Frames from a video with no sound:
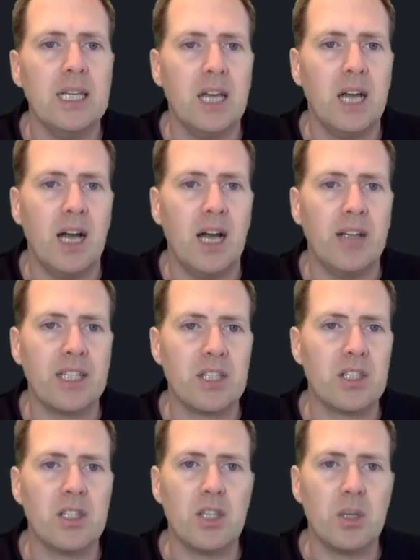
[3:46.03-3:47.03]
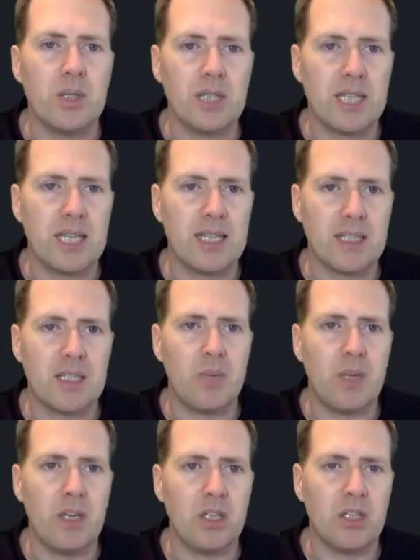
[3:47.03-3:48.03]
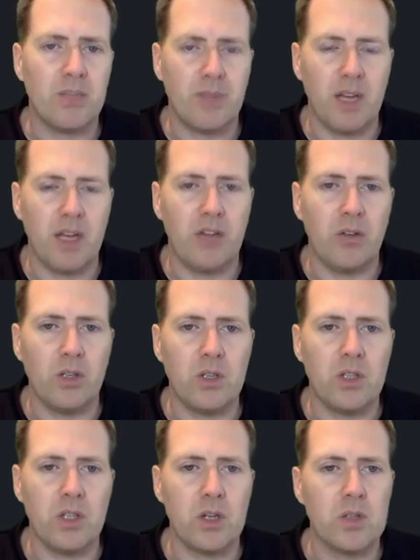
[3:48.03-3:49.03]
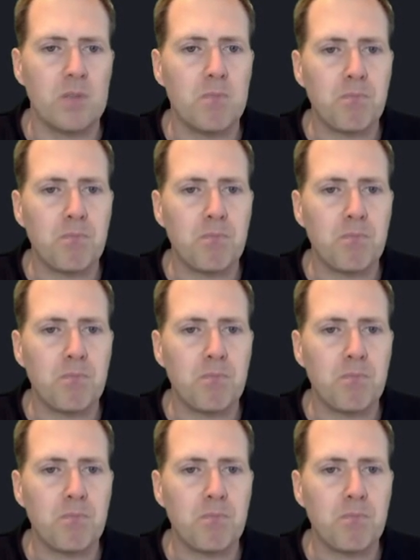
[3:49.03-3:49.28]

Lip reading: And that's just to do with the text-to-speech if you're using those.